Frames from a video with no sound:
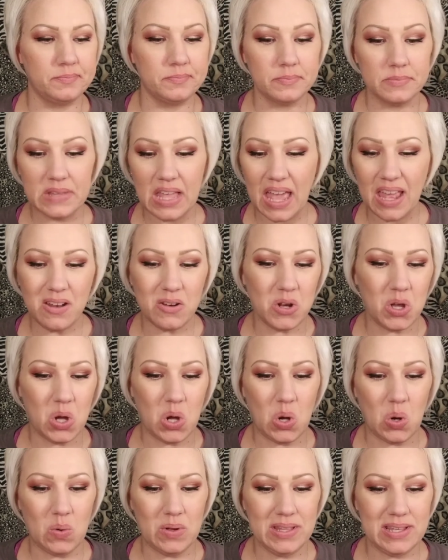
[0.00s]
I don't know,
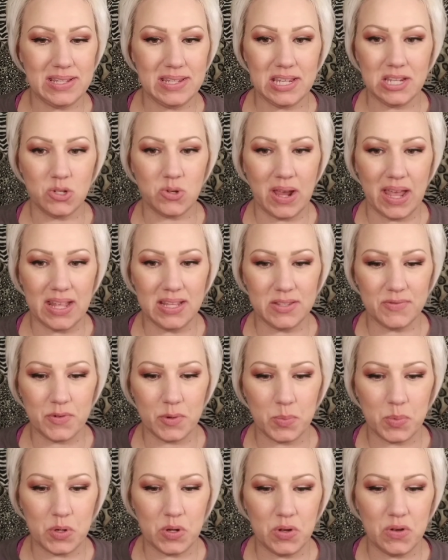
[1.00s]
when they say transfer
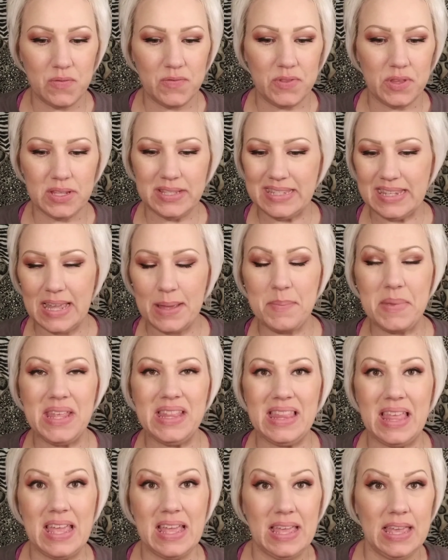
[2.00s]
proof, doesn't that mean
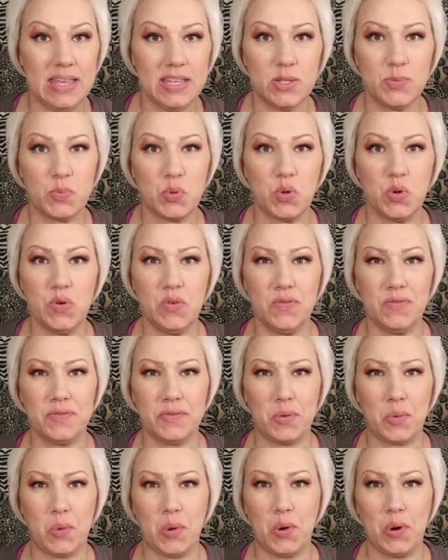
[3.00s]
like kiss proof
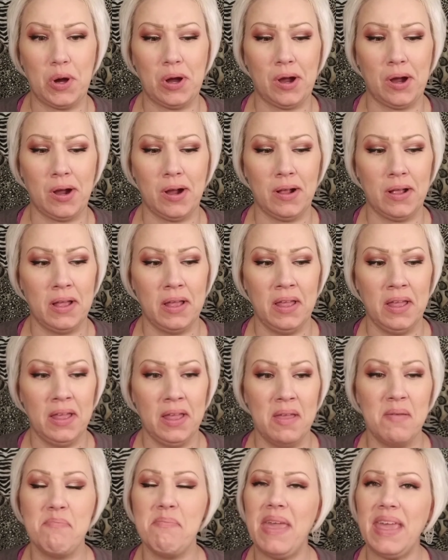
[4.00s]
or
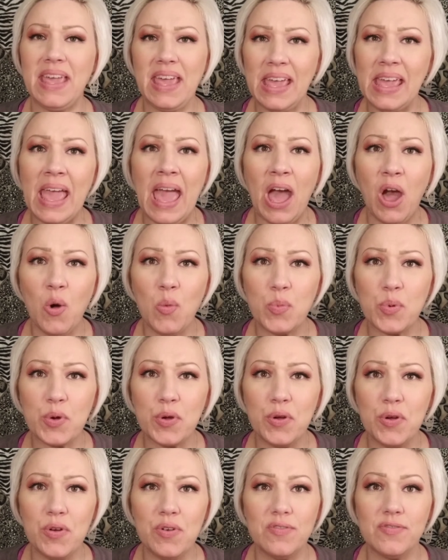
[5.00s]
making out
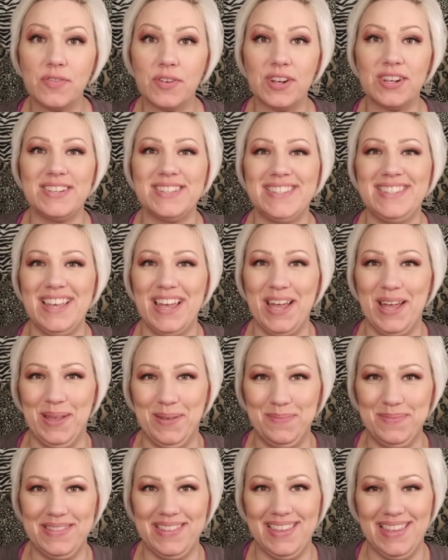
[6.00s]
proof or
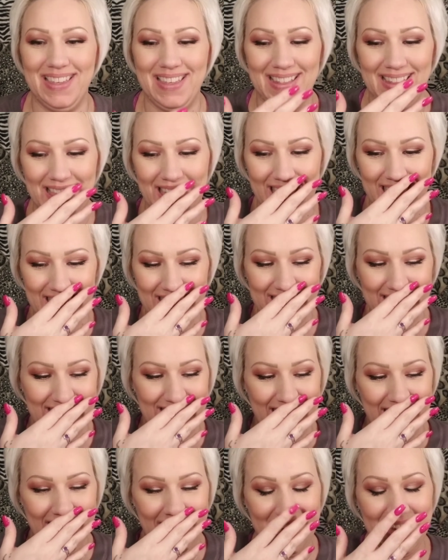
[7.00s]
something like
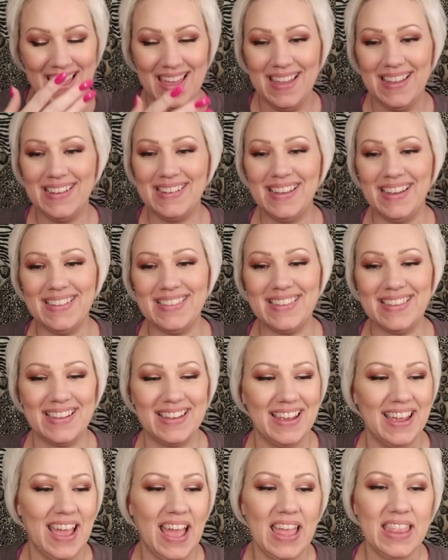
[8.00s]
that? Not that
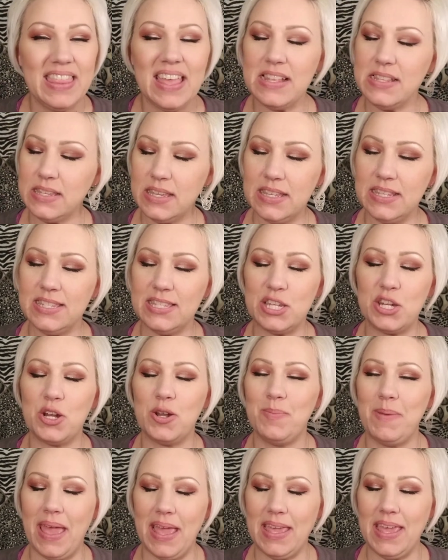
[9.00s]
that's considered
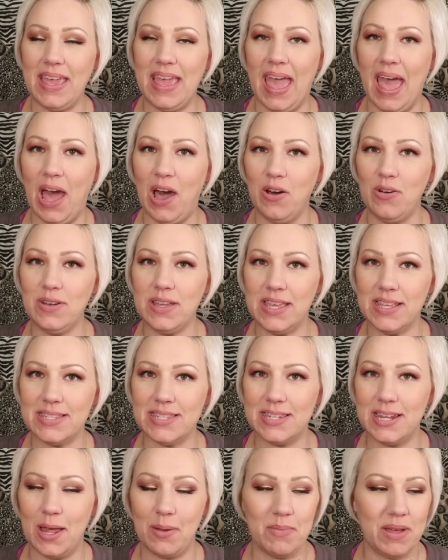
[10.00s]
making out, kissing
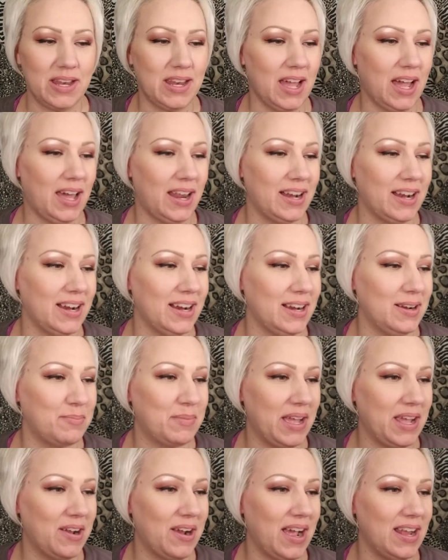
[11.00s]
on my
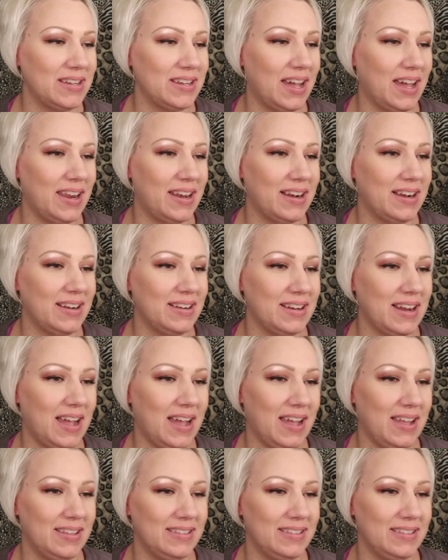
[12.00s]
granddaughter, not